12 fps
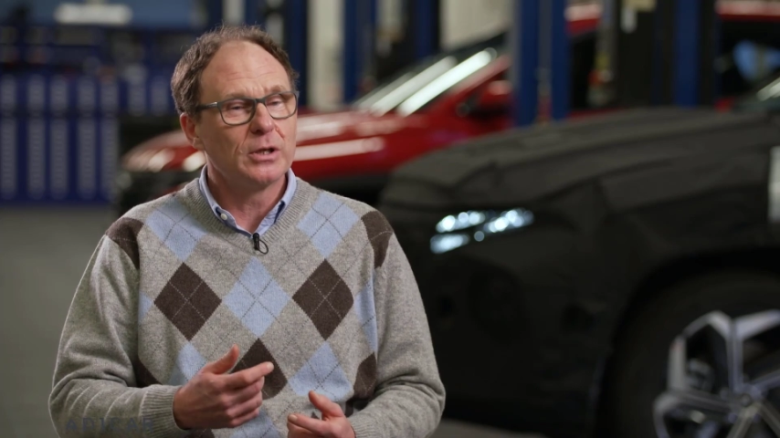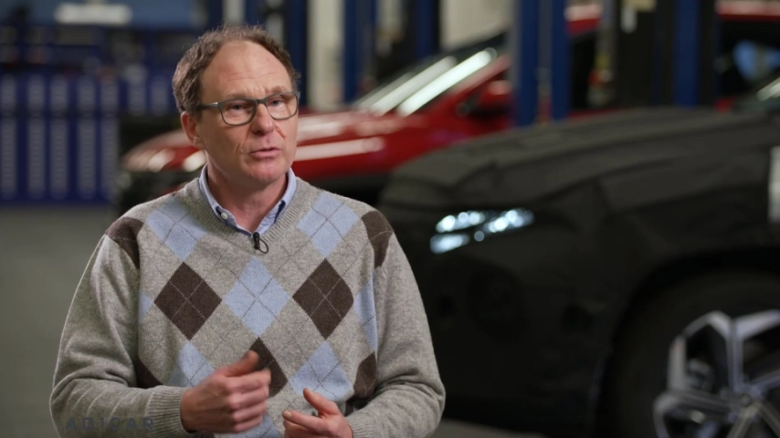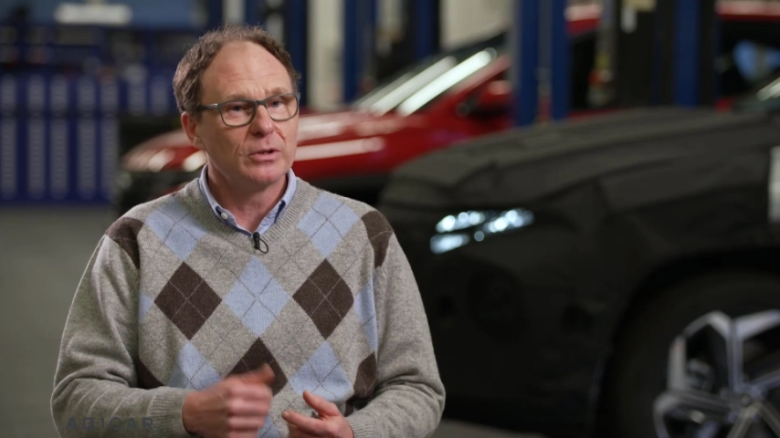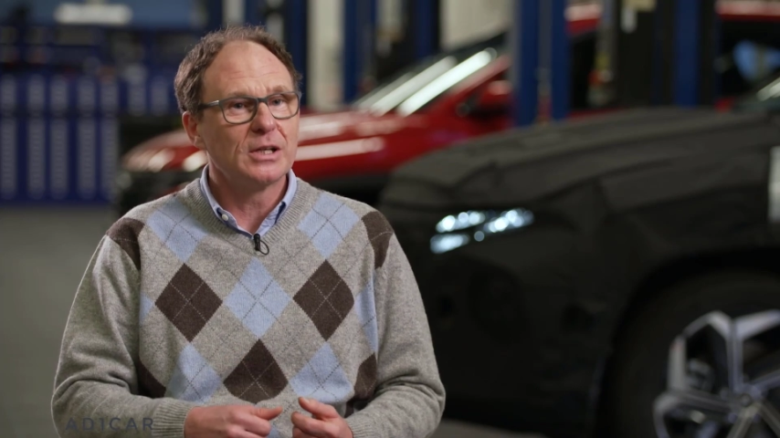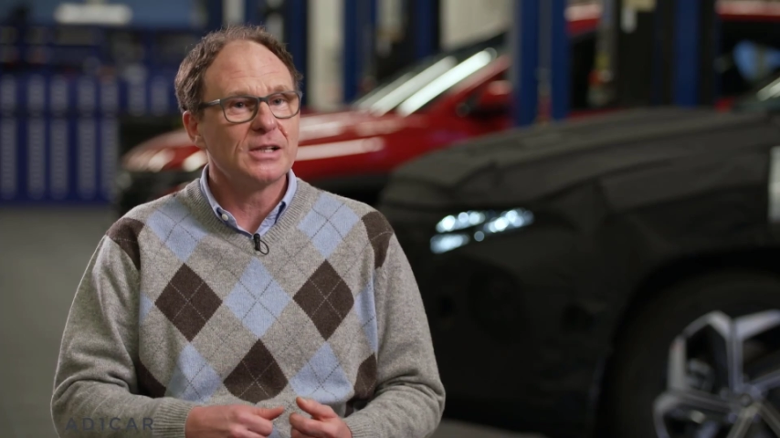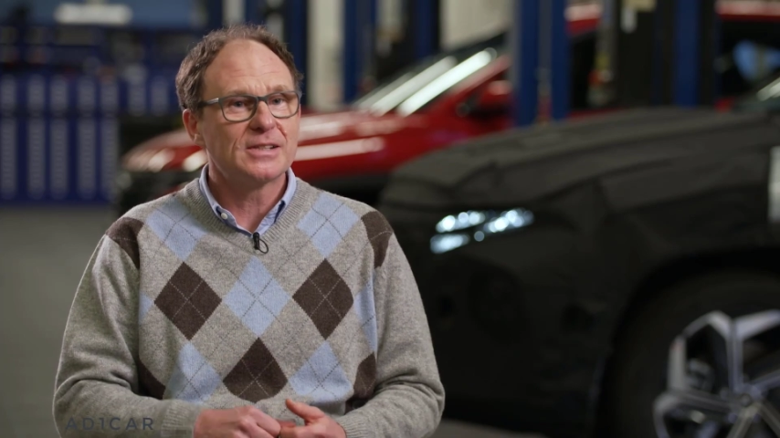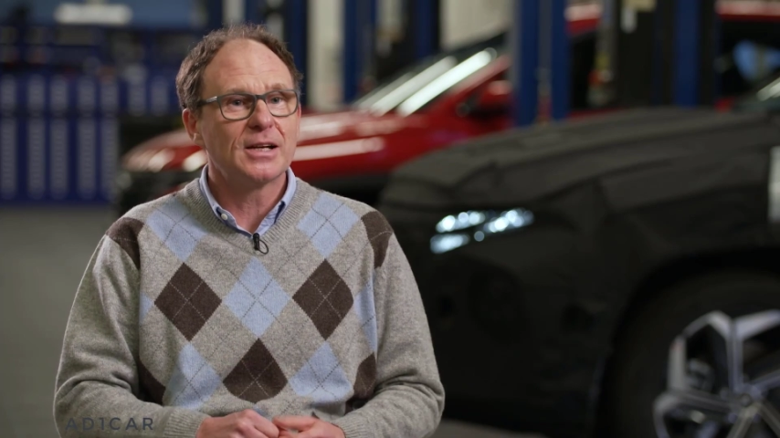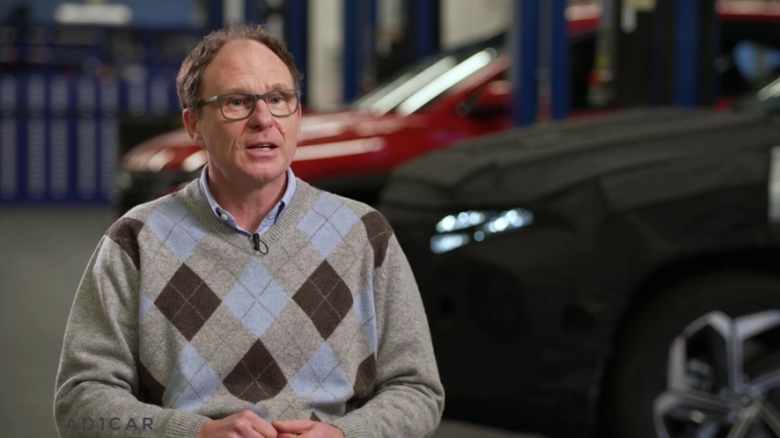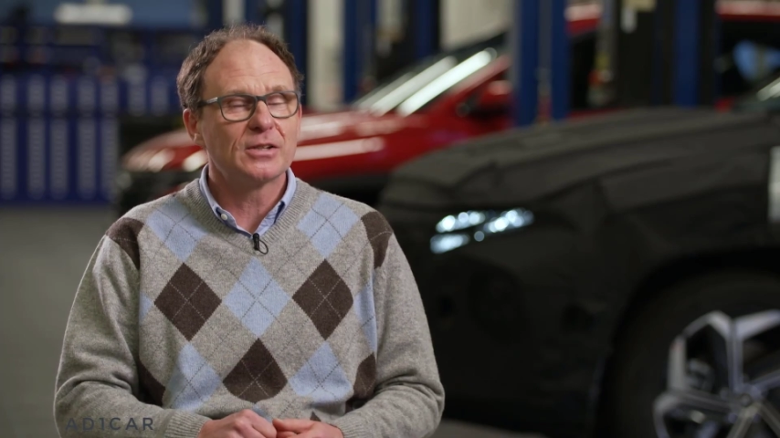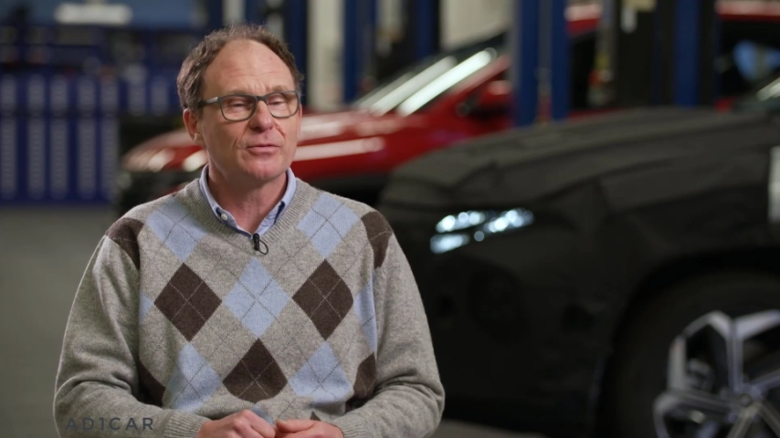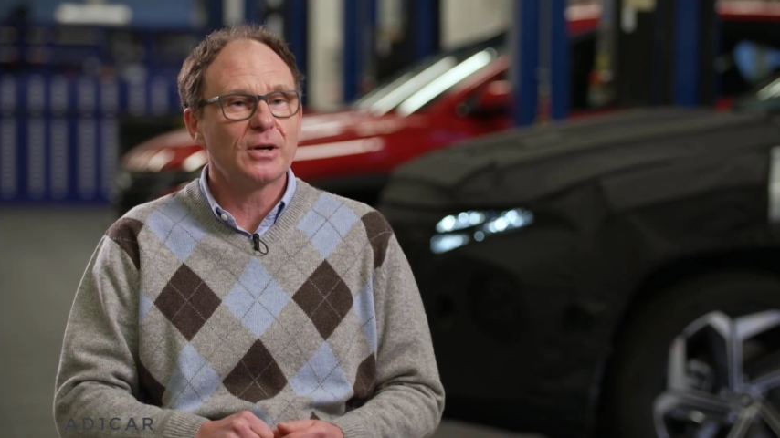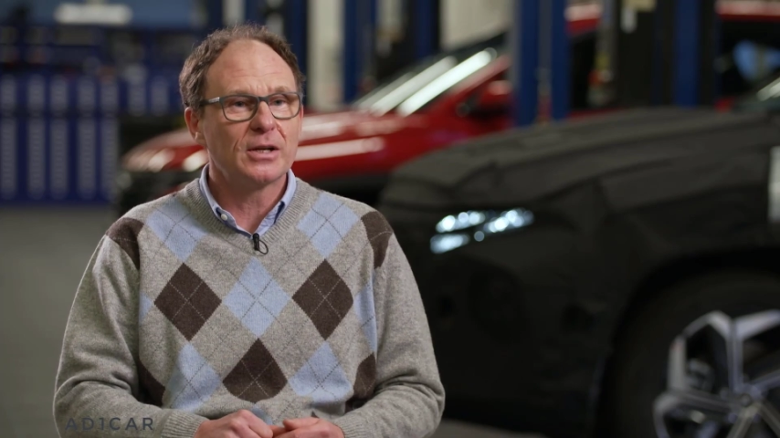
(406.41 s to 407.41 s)
are really
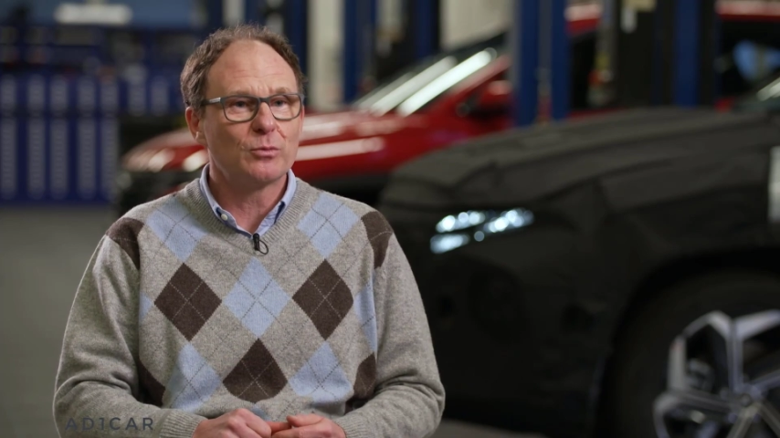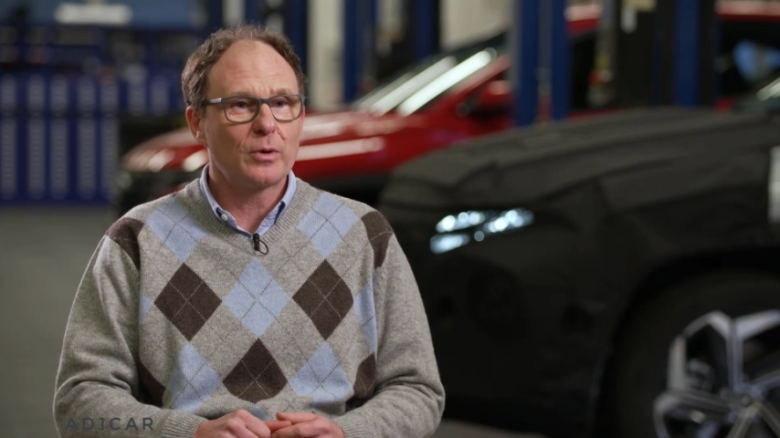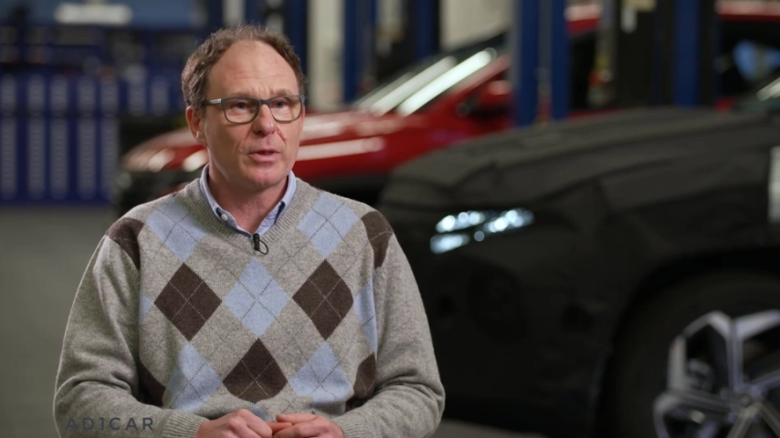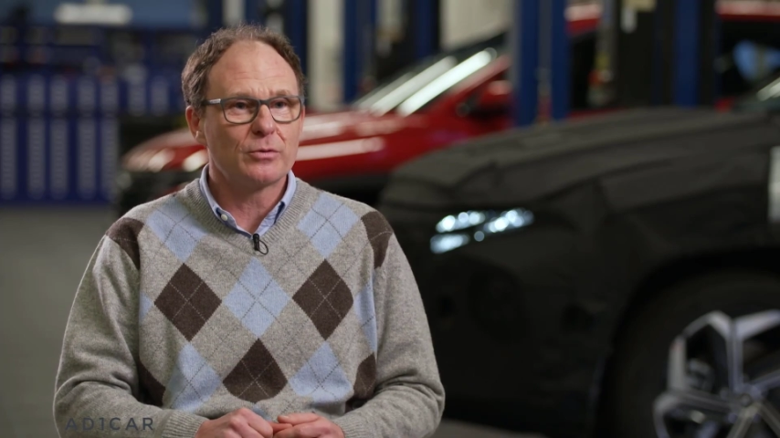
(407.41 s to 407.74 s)
satisfied with